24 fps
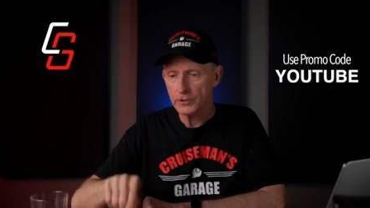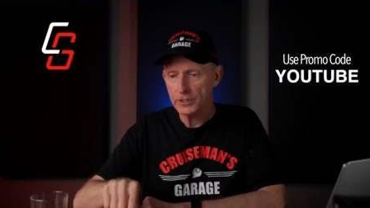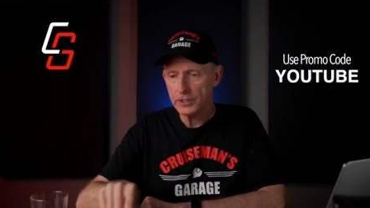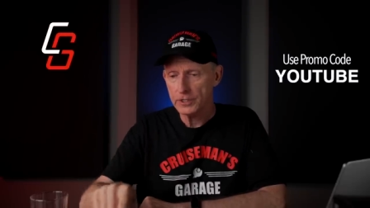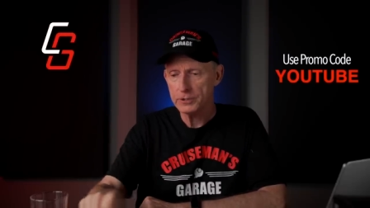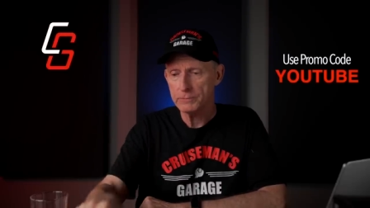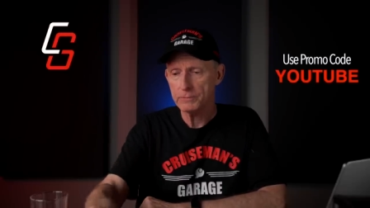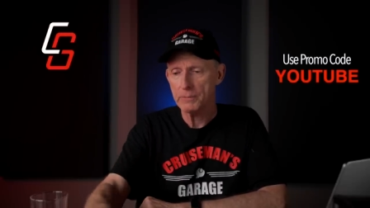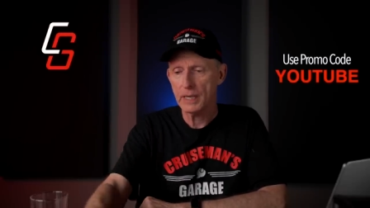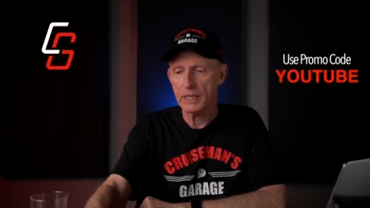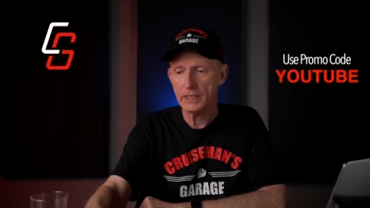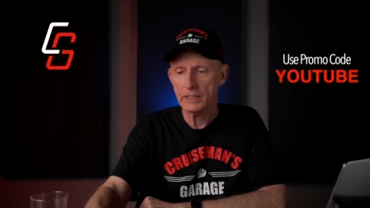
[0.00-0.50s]

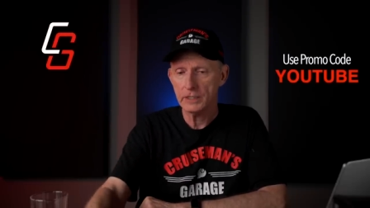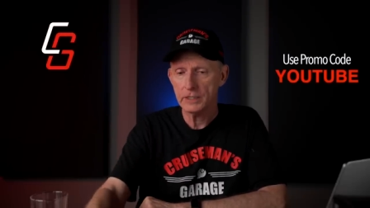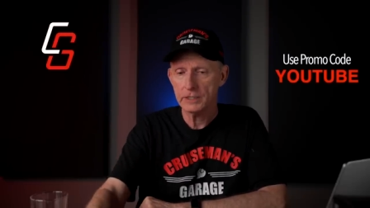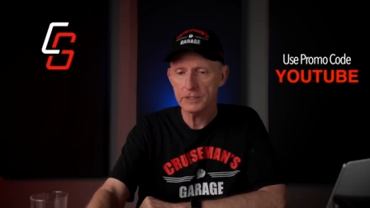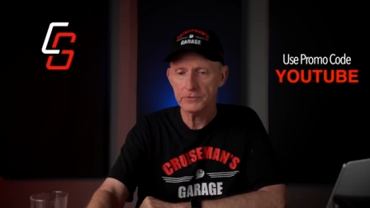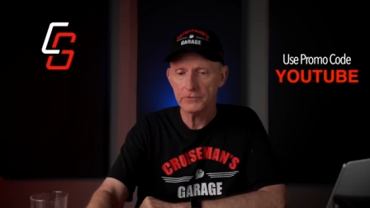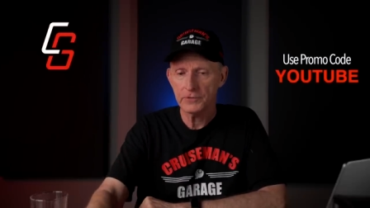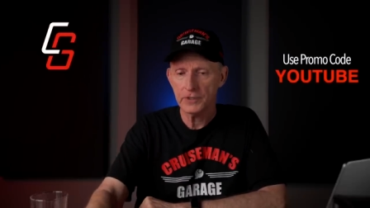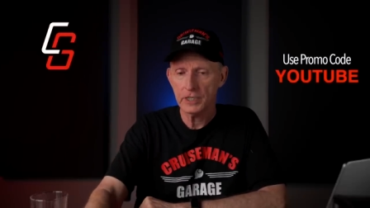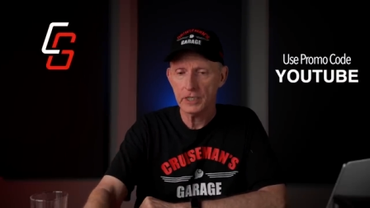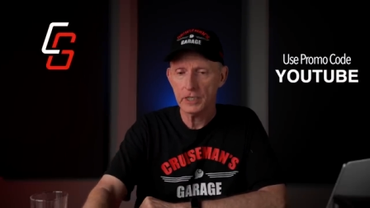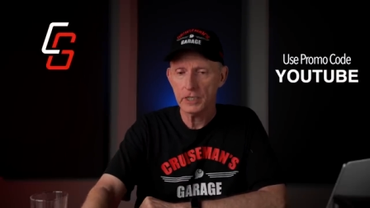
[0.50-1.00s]
these
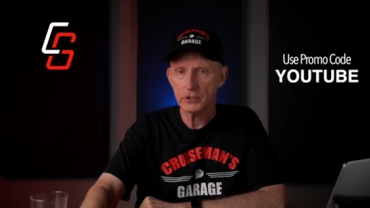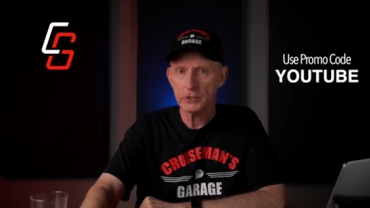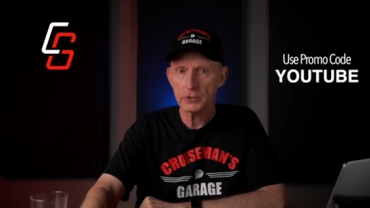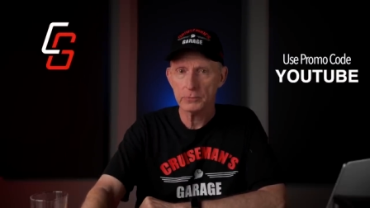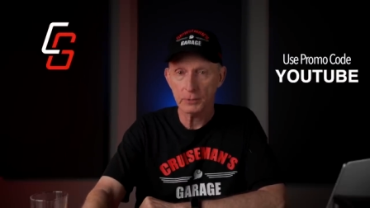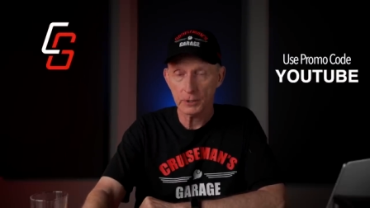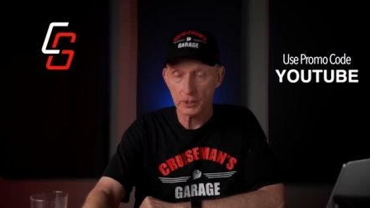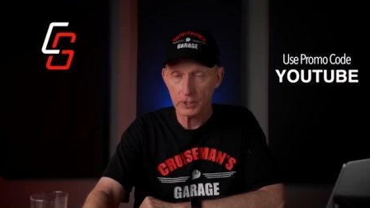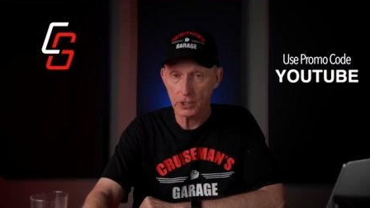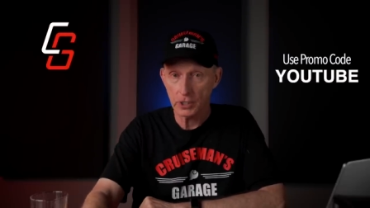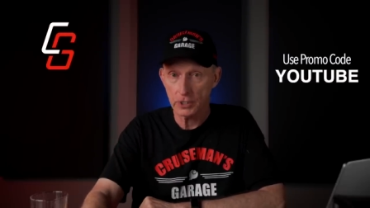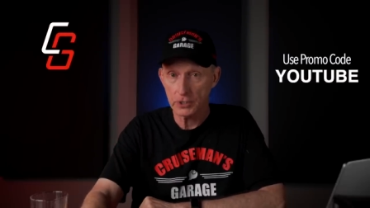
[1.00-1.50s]
maintenance videos
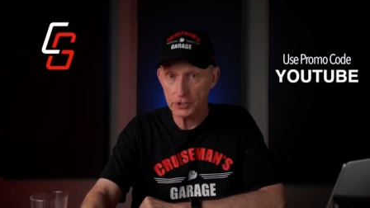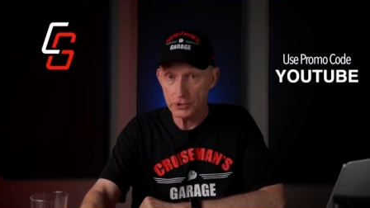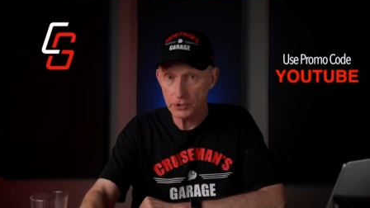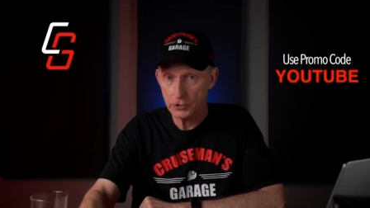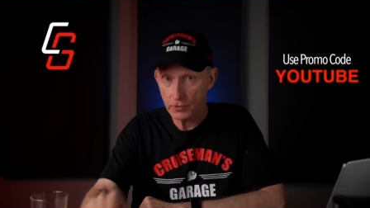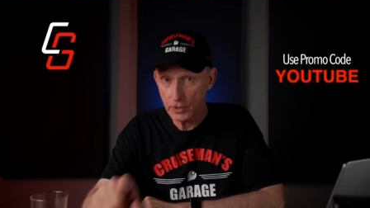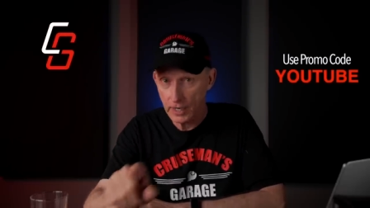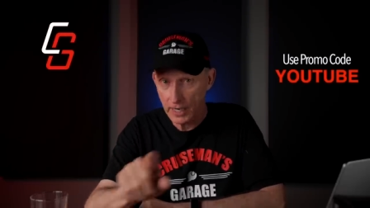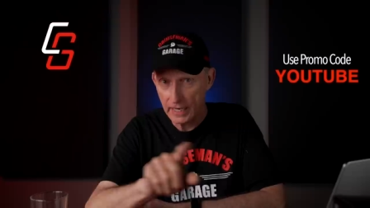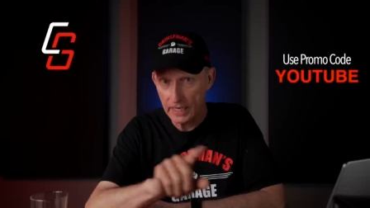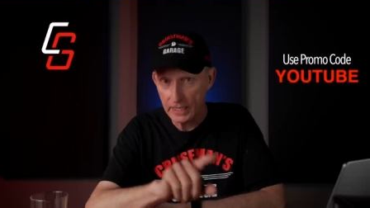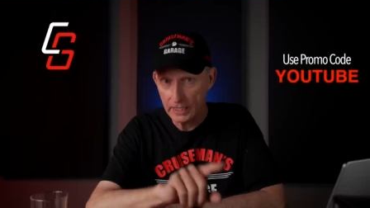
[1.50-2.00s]
because
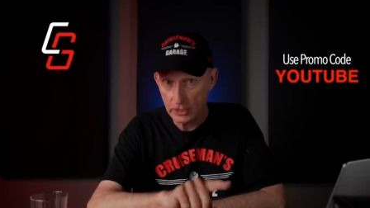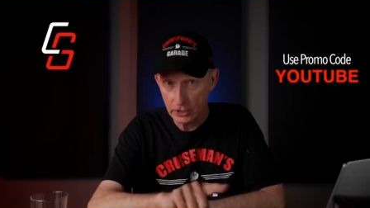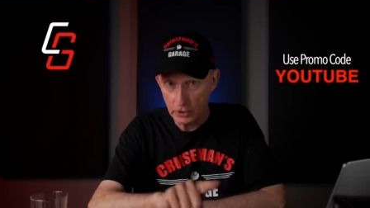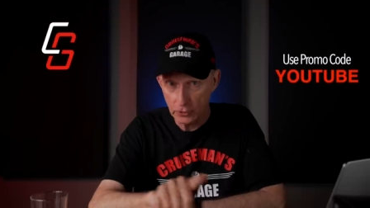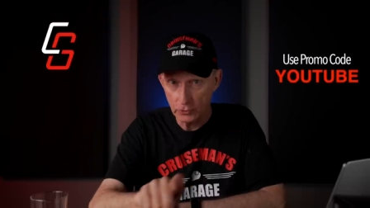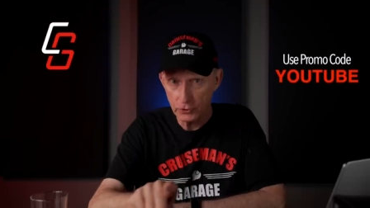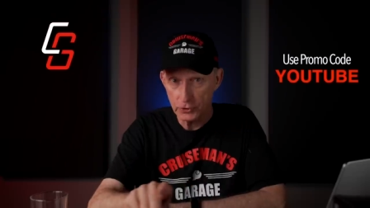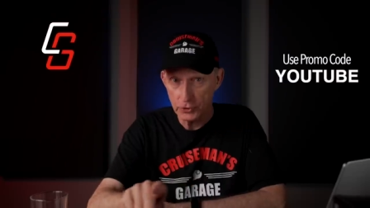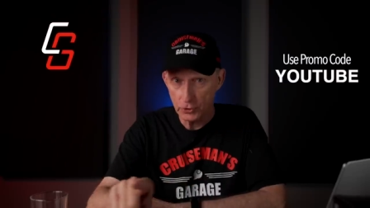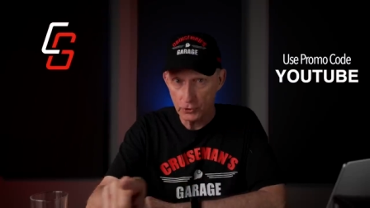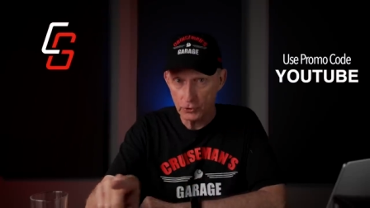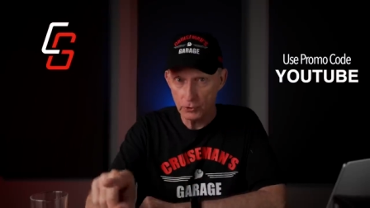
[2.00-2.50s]
you're a
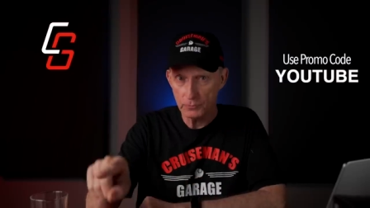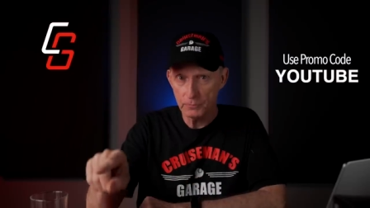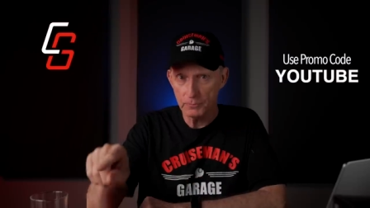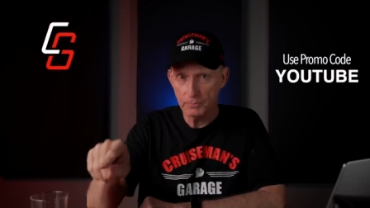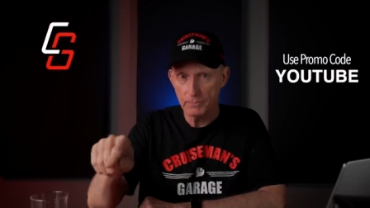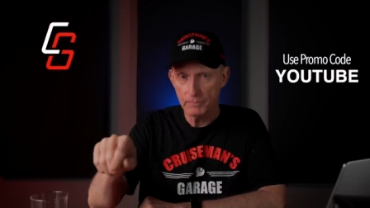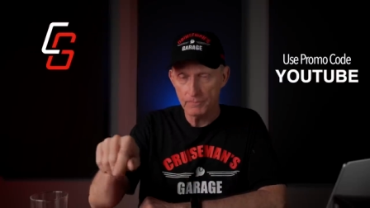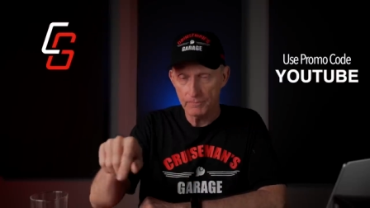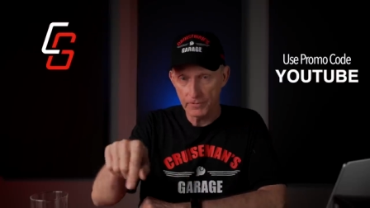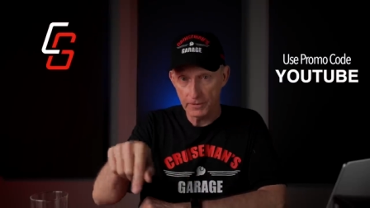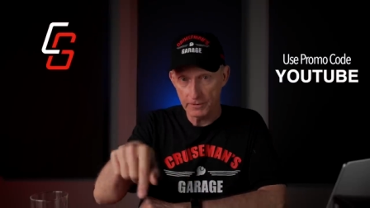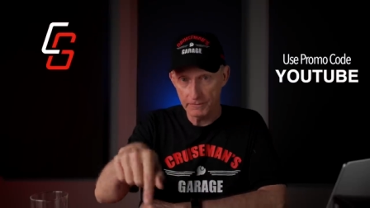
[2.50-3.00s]
YouTube
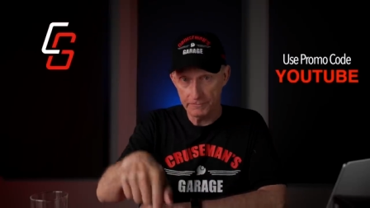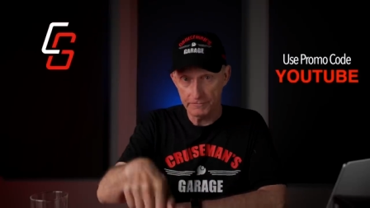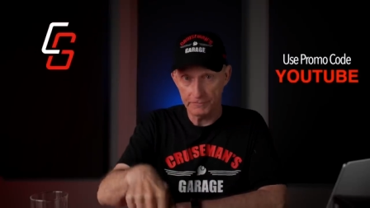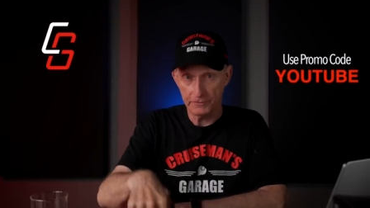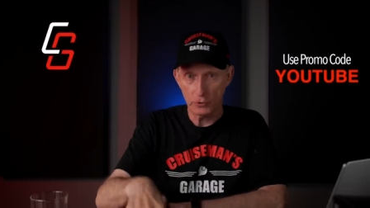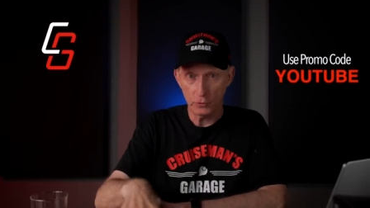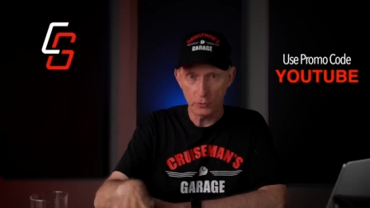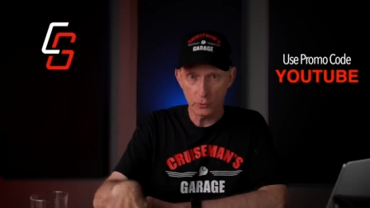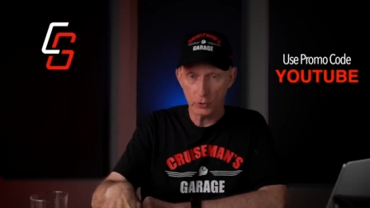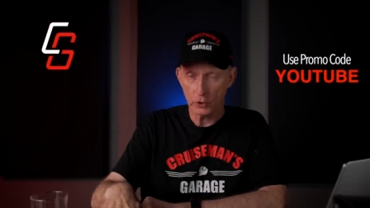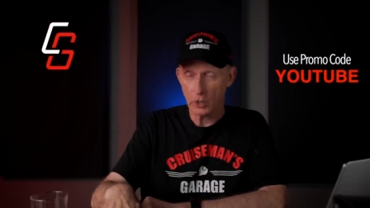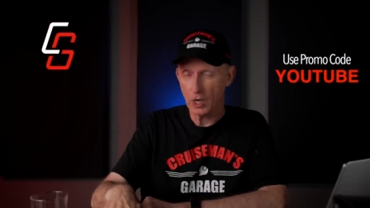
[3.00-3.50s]

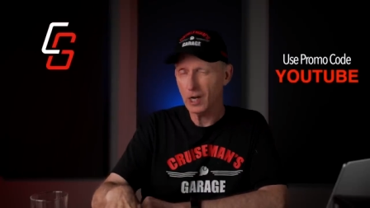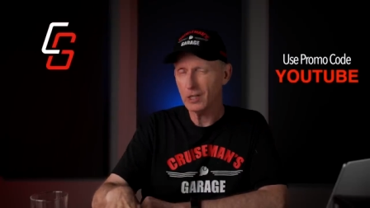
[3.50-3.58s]
viewer.